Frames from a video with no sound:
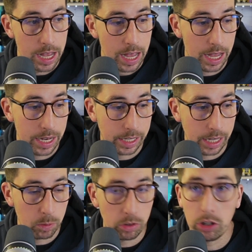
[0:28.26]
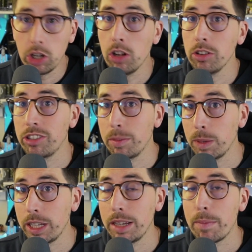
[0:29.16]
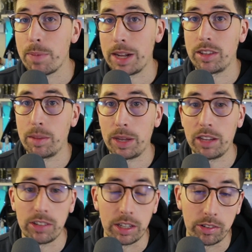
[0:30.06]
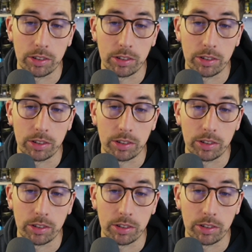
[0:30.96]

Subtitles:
And we're just going to go simply back to the basics.